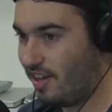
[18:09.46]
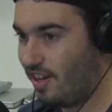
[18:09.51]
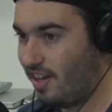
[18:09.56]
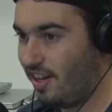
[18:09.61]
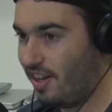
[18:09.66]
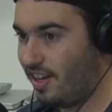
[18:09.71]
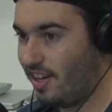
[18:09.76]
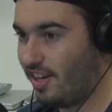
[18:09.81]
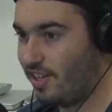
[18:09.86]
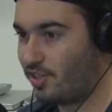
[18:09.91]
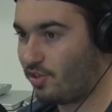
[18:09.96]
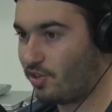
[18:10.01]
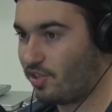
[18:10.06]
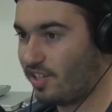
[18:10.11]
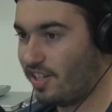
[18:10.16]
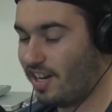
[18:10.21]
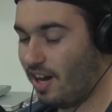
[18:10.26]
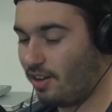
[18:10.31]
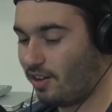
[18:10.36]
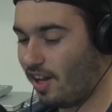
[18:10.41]
Yeah.
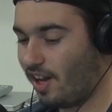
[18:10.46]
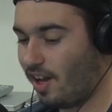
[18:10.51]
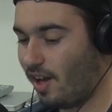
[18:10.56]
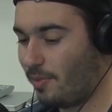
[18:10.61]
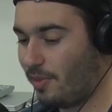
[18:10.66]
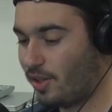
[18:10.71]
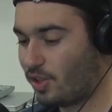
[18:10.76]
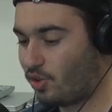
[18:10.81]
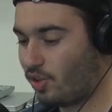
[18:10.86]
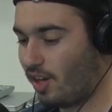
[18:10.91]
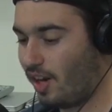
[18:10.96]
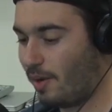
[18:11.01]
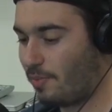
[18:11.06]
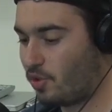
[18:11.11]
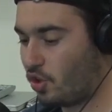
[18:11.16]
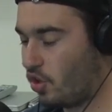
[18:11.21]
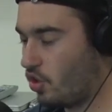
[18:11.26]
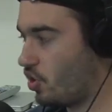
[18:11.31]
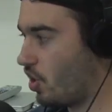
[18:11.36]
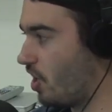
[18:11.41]
Interesting. Now, Lyle, this one I'm
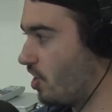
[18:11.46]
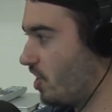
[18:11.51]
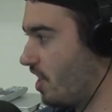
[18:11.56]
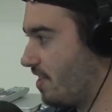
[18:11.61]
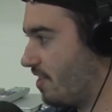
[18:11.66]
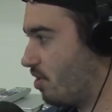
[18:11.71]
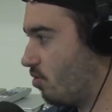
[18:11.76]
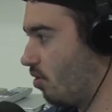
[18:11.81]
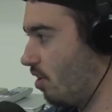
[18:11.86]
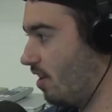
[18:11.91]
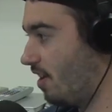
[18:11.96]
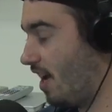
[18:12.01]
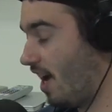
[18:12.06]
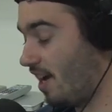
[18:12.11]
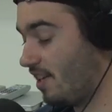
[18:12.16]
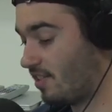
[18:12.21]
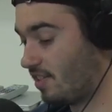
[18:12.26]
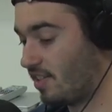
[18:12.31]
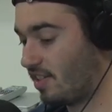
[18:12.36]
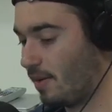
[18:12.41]
sure Josh has
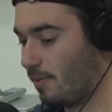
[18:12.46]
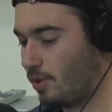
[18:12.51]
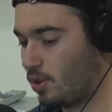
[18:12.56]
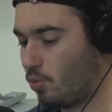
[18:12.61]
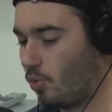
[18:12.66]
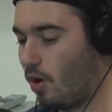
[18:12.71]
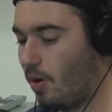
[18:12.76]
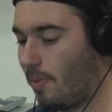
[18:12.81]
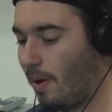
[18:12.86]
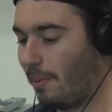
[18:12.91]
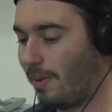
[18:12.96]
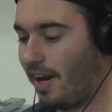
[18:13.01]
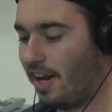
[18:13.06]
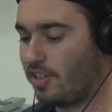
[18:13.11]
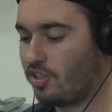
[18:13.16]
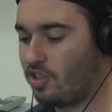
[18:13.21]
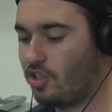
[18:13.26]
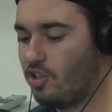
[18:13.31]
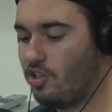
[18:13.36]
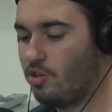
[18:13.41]
has this up as well, but I'm going to
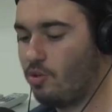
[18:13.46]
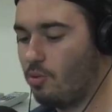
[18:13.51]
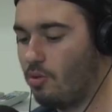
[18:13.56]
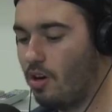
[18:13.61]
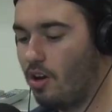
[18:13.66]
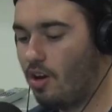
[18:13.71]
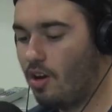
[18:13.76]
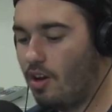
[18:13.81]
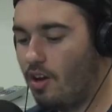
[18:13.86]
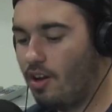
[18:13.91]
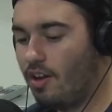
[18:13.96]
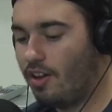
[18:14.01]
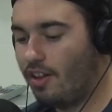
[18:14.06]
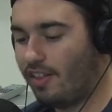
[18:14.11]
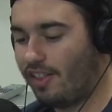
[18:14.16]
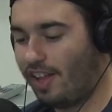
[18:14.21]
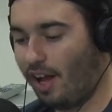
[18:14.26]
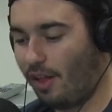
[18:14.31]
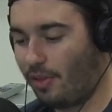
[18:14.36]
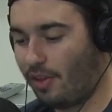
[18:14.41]
ask you.
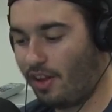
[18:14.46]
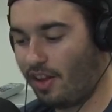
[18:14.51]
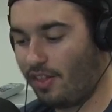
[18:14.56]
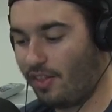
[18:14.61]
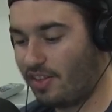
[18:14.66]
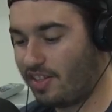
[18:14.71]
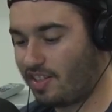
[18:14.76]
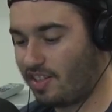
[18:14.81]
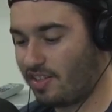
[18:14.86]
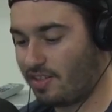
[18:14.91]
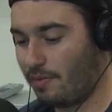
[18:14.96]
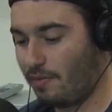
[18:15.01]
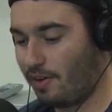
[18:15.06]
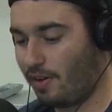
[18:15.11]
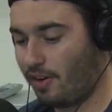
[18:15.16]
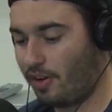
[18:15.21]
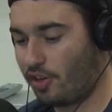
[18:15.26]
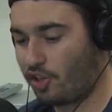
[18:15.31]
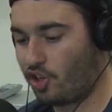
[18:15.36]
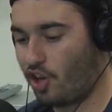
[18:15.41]
Now, th this is a
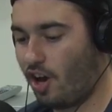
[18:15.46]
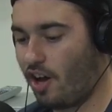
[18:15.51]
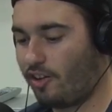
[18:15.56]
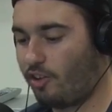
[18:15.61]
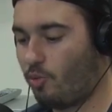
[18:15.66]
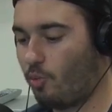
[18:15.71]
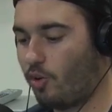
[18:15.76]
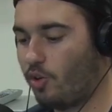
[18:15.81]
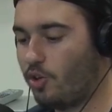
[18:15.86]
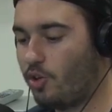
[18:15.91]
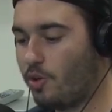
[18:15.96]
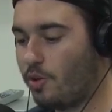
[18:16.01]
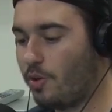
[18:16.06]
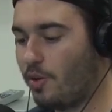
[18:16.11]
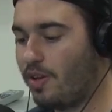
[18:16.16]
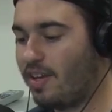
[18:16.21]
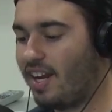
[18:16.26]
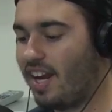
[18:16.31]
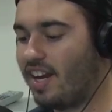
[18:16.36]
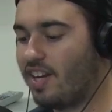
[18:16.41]
very shocking one. Who do you
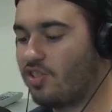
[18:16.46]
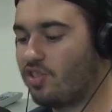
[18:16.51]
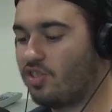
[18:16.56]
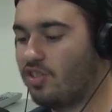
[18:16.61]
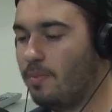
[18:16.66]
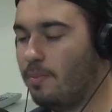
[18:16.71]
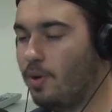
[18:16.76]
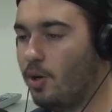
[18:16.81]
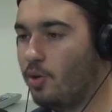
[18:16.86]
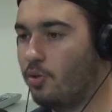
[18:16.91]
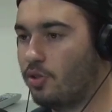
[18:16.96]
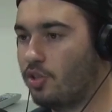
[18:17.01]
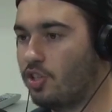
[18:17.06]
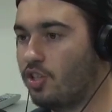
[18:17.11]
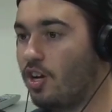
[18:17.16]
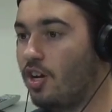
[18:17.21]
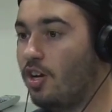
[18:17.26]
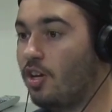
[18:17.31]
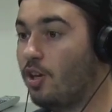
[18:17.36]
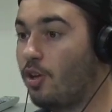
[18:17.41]
think has the
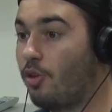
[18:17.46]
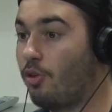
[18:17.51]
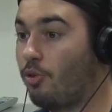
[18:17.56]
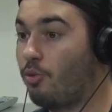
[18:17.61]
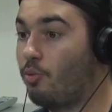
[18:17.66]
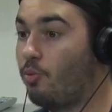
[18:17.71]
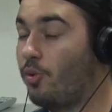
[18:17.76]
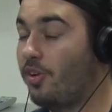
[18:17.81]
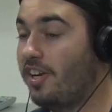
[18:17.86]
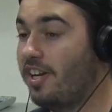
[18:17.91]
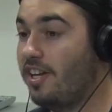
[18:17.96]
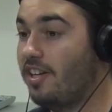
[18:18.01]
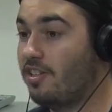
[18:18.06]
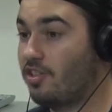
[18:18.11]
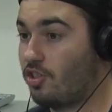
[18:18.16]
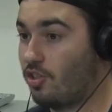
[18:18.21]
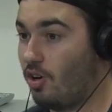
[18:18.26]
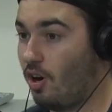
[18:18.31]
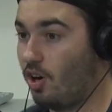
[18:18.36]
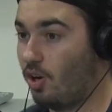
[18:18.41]
most
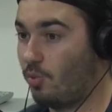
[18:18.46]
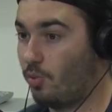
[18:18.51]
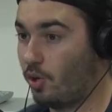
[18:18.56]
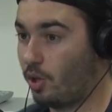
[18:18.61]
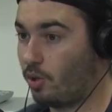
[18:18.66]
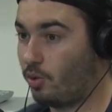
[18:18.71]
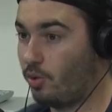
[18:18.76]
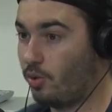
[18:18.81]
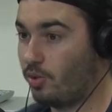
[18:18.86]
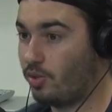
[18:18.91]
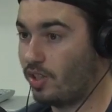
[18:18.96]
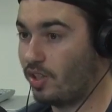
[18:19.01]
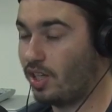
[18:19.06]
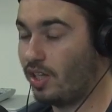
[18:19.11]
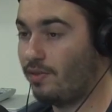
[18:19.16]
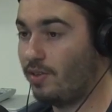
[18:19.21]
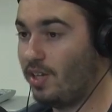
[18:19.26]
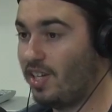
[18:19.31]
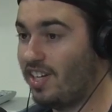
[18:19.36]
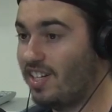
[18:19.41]
three-star recruits? I'll
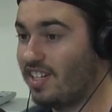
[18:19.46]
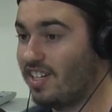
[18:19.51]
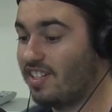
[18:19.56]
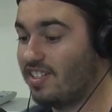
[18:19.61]
give you a hint.